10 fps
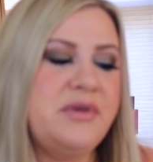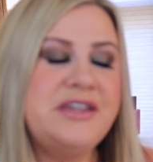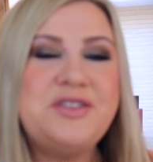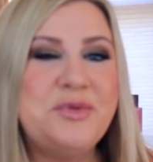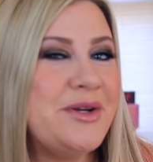
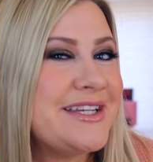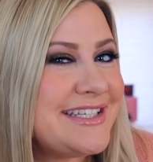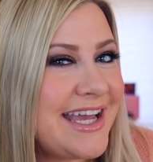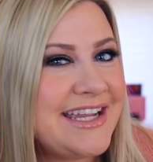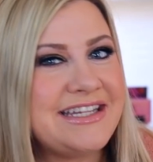be super
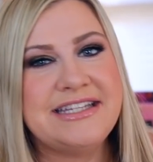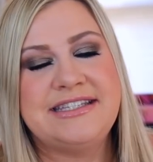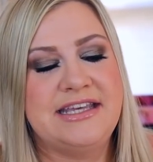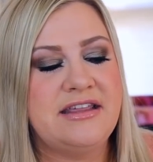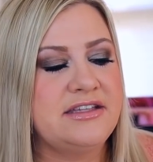excited to
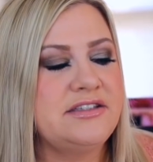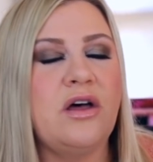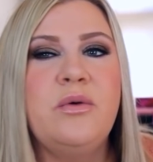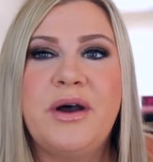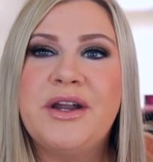see that
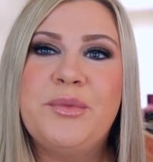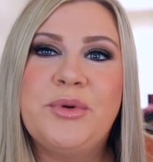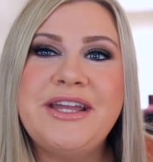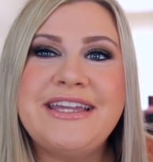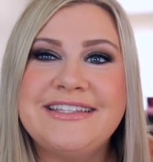Saltwater
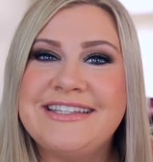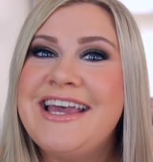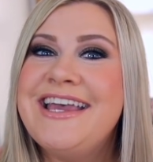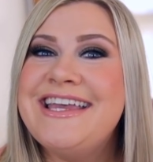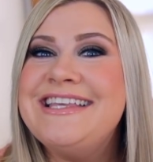Breeze
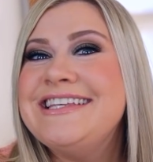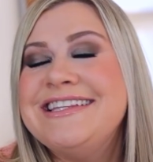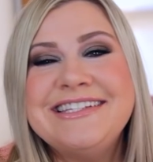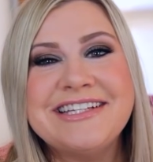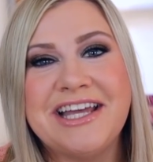is
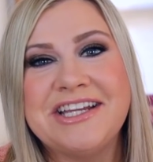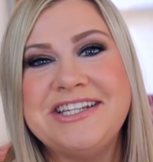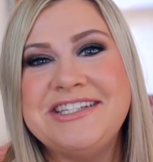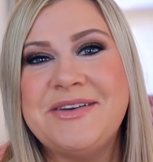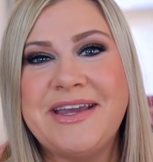in this
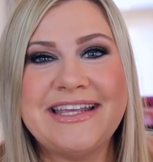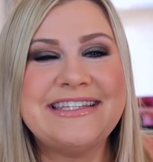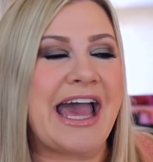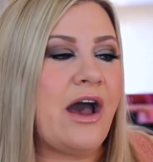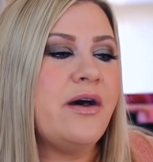collection so it
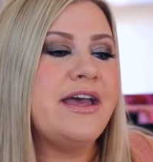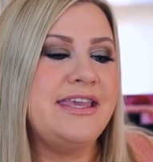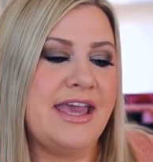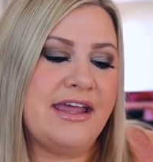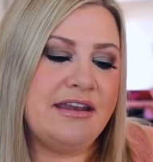is out
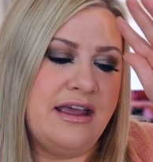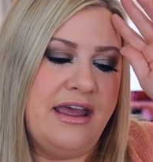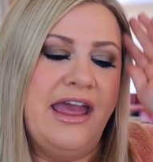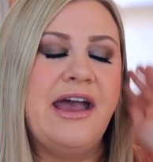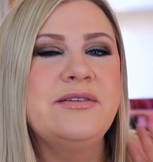again.
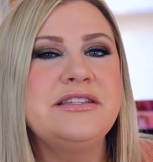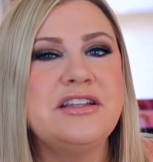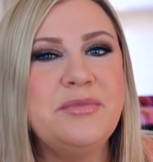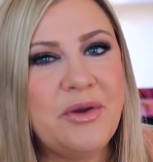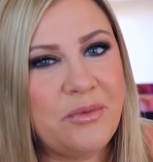I was a
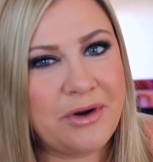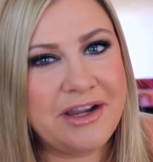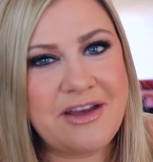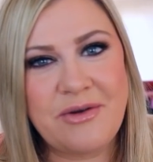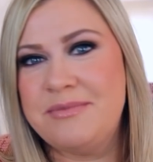little bit
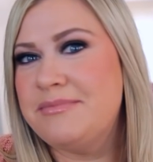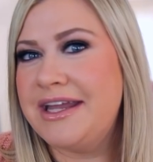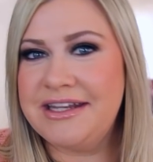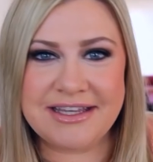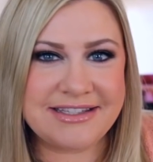worried that we
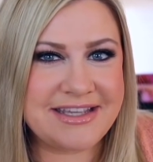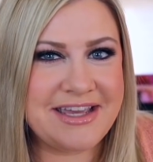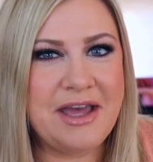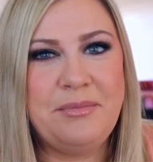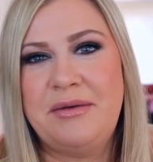might not
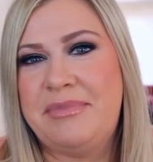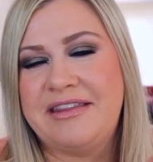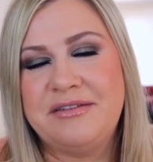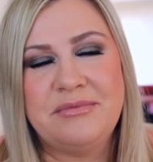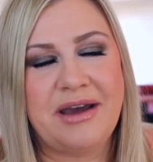see it but
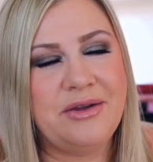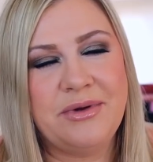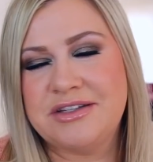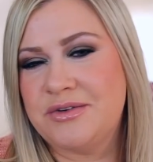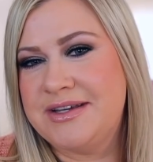Bath & Body
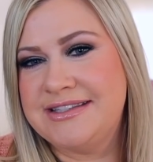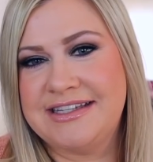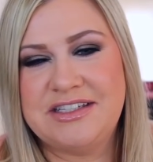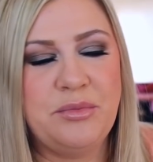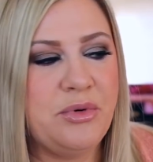Works always
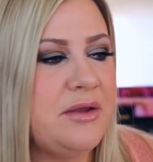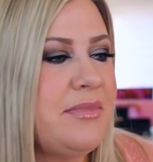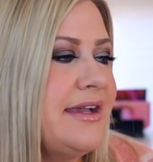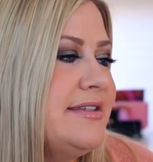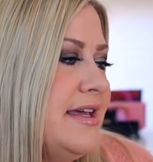likes to bring
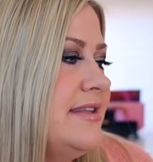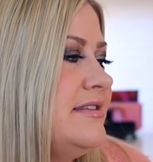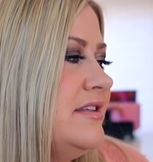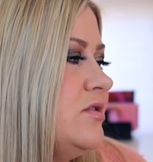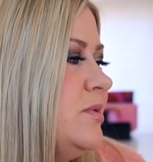back scents.
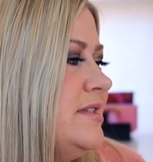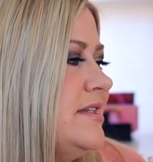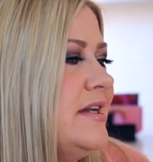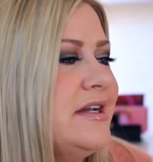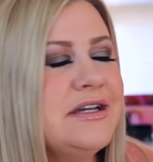This was
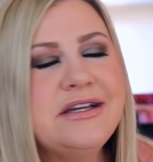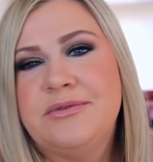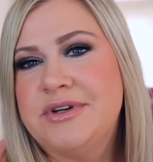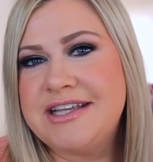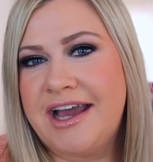
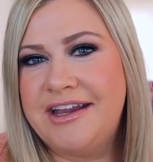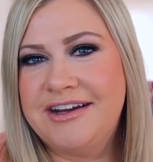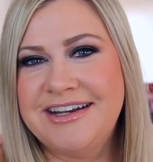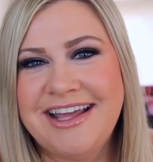retired,